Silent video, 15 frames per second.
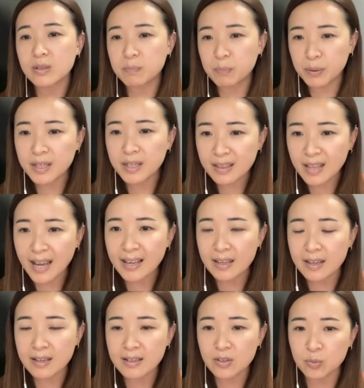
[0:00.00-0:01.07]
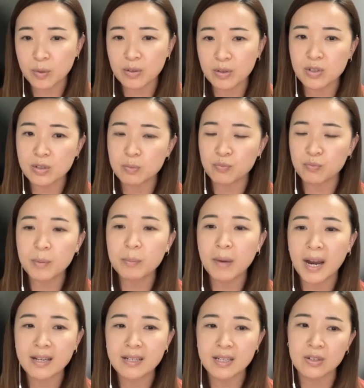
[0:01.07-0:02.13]
putting that in as well, just
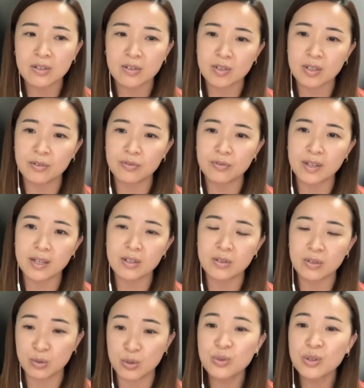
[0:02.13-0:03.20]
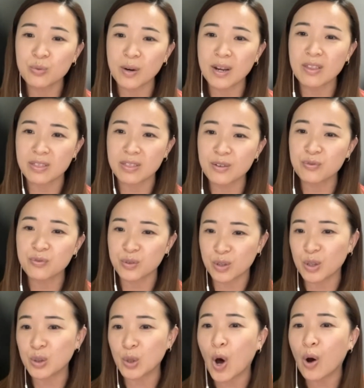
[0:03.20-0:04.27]
reminding yourself that, you know, do the right thing for
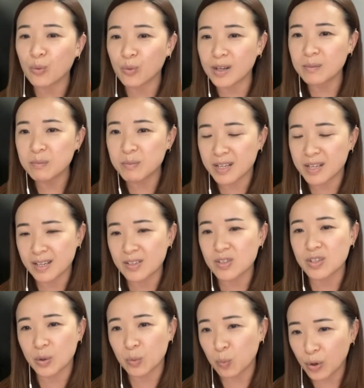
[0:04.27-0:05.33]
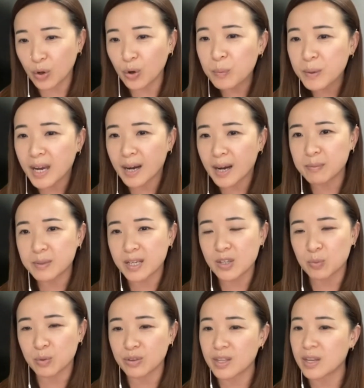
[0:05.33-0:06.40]
the long run, because there will be
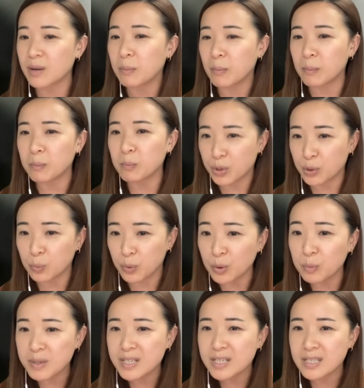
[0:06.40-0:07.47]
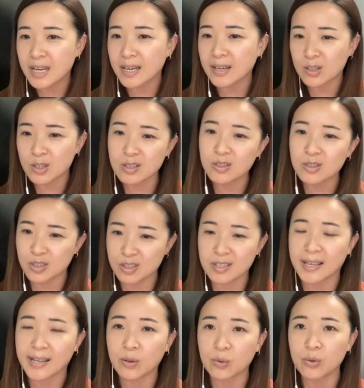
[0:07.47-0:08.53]
updates where there will be detections, just
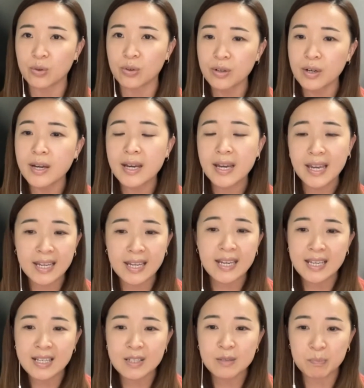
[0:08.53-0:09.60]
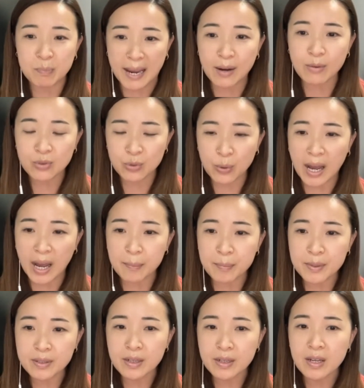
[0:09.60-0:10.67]
like Google. It is bound to
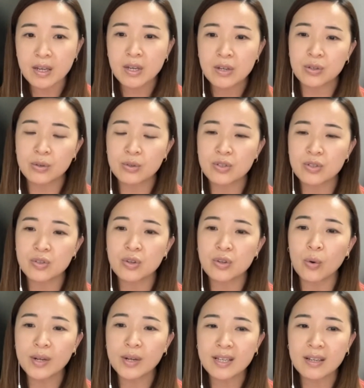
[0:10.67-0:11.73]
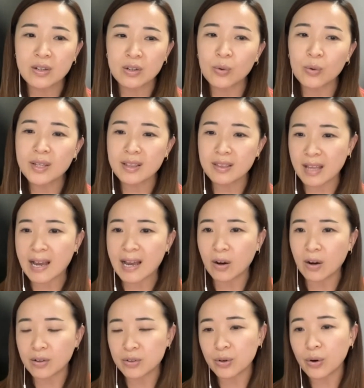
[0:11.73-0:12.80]
happen. So just noting that
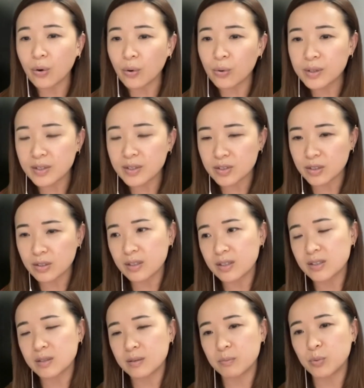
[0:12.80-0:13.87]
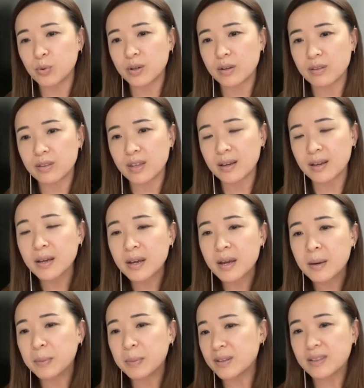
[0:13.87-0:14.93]
on your own is an important thing.
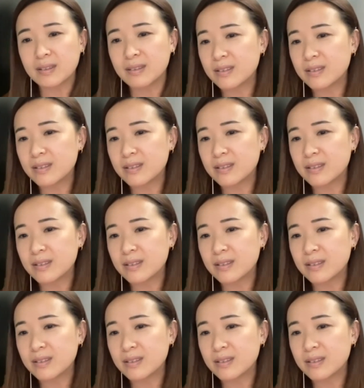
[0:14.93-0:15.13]
But